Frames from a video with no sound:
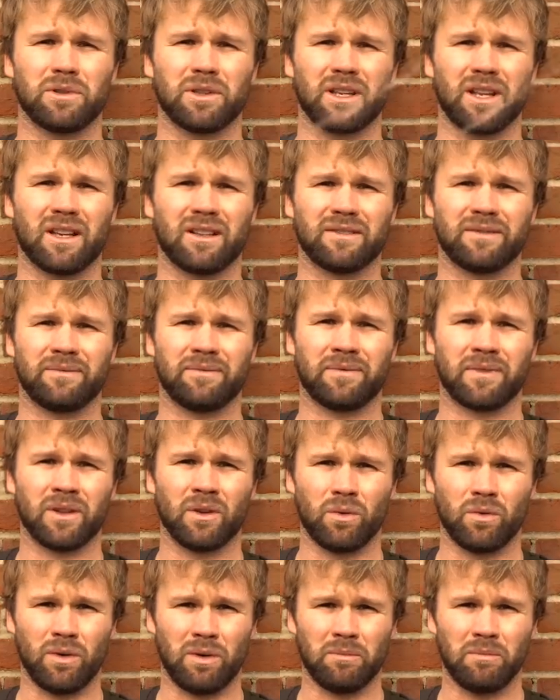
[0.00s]
But yeah,
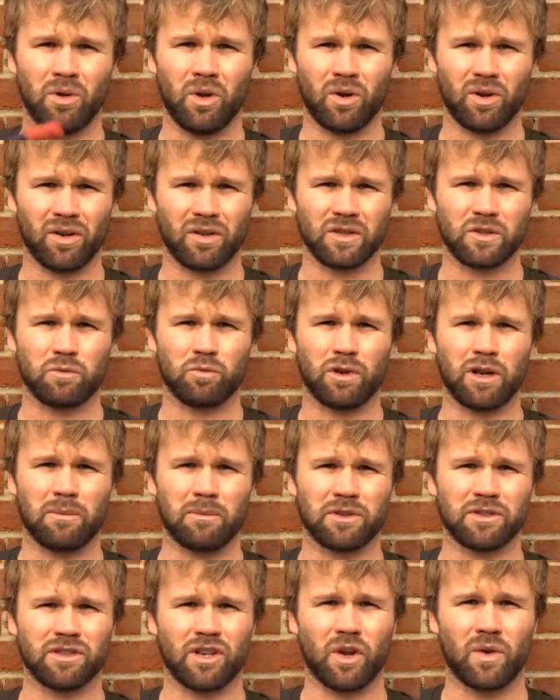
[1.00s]
oh, I'm not gonna spray
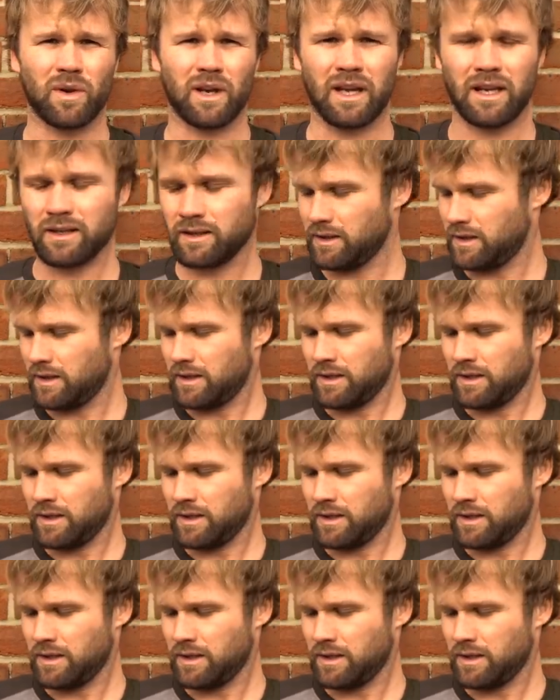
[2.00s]
my Sony.